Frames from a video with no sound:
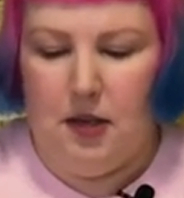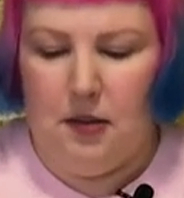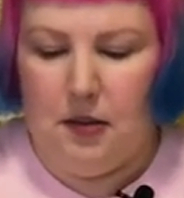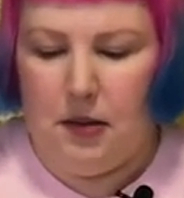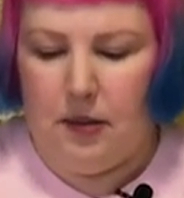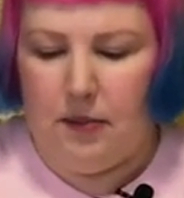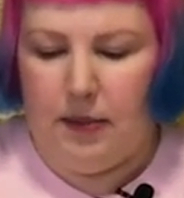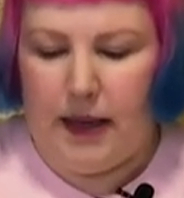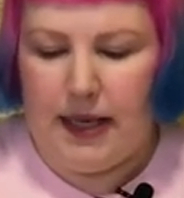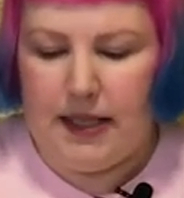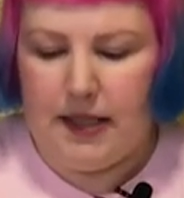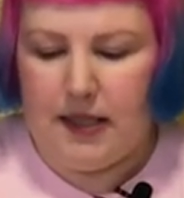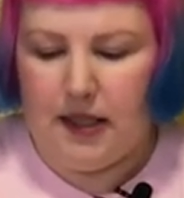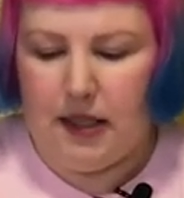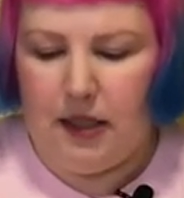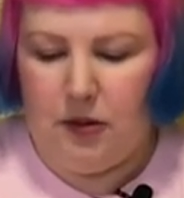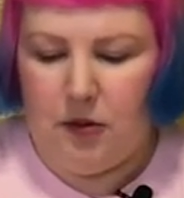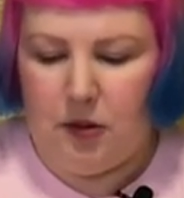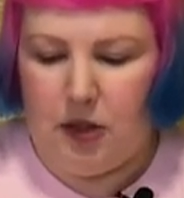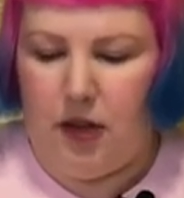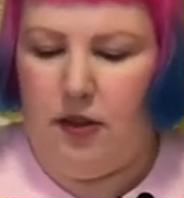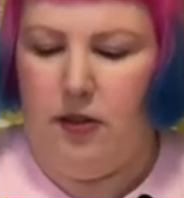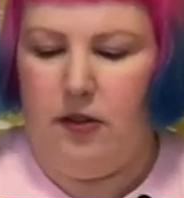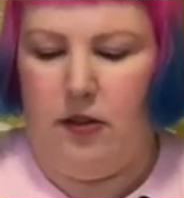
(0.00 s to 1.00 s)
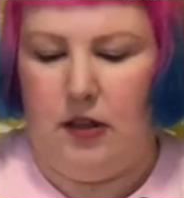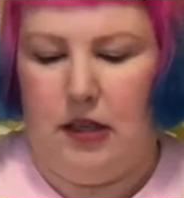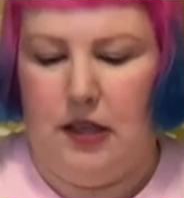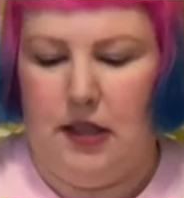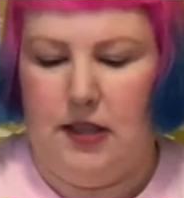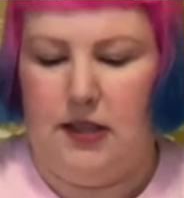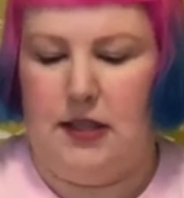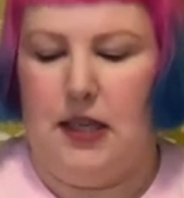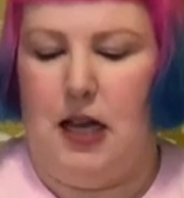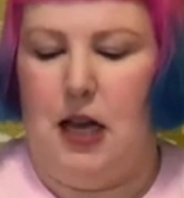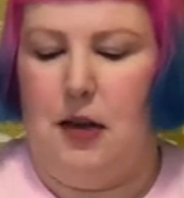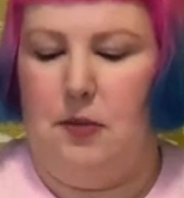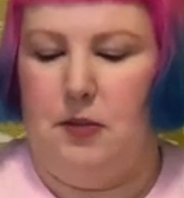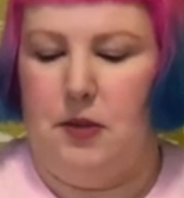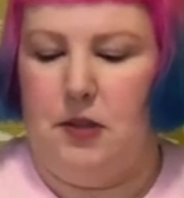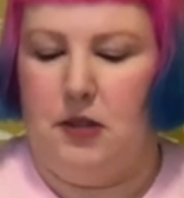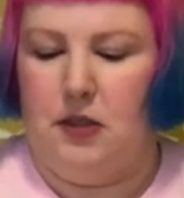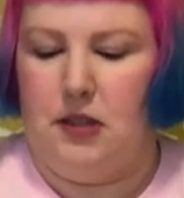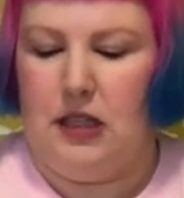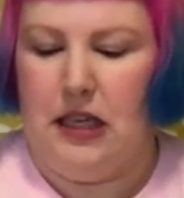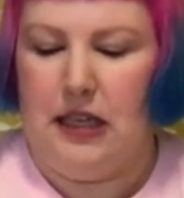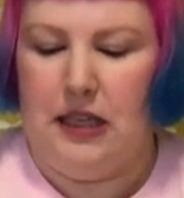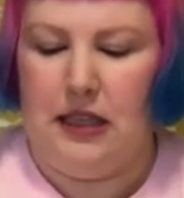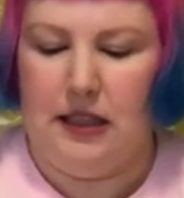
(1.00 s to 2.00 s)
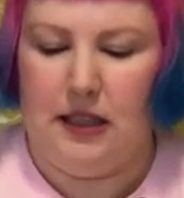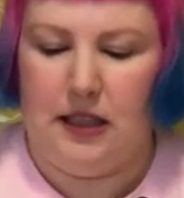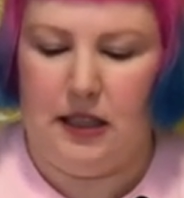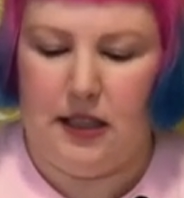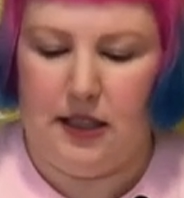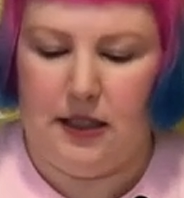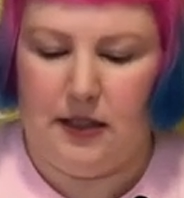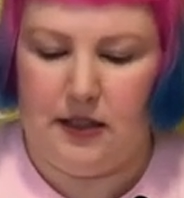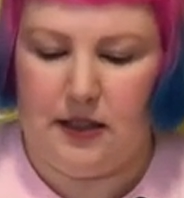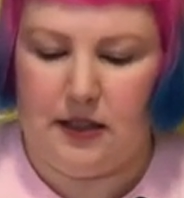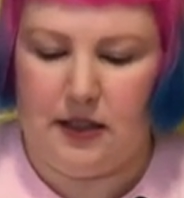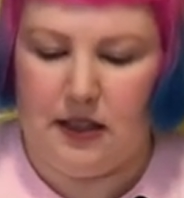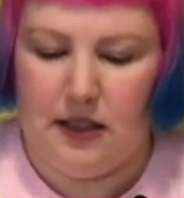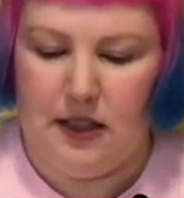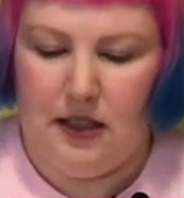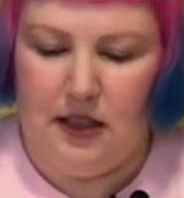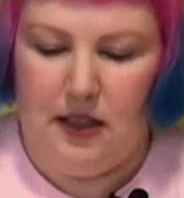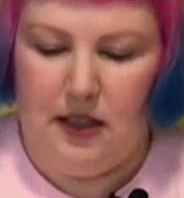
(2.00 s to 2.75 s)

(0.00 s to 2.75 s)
But basically what I think has happened is